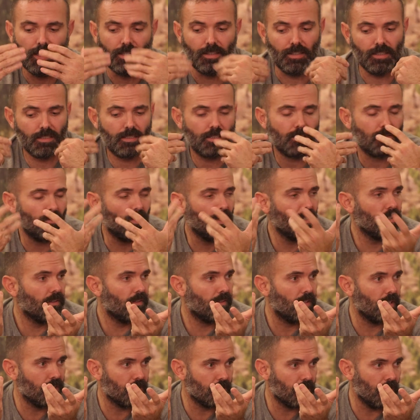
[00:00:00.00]
And that's one of the
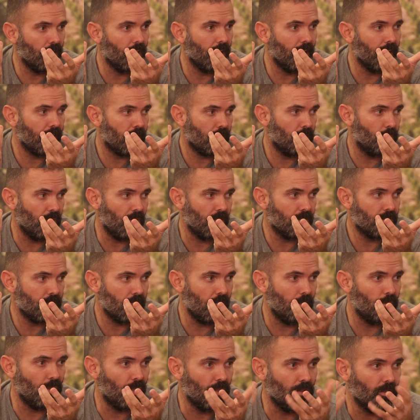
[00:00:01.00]
things I like about
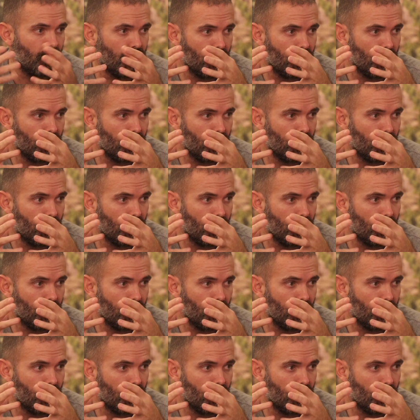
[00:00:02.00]
Semillon,